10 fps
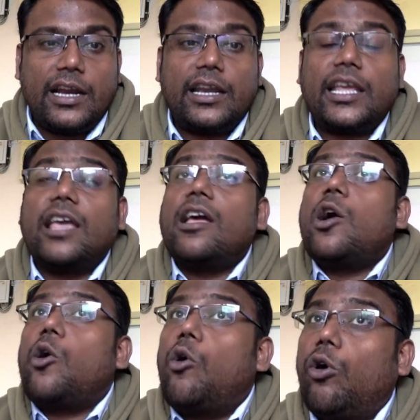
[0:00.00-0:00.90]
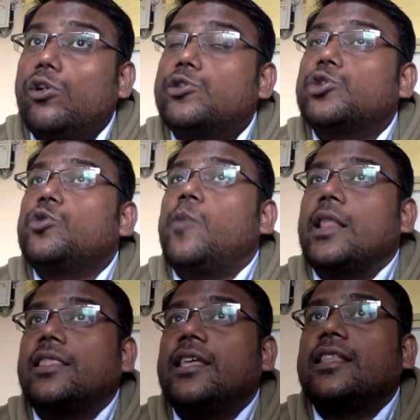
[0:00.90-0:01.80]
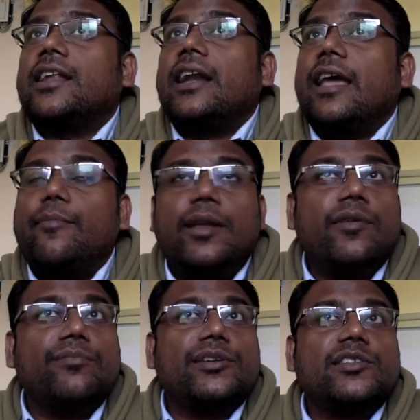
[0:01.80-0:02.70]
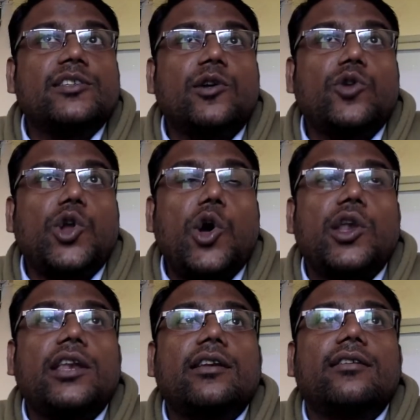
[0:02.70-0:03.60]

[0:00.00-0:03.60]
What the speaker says: Okay. Also, one thing that everyone misses out on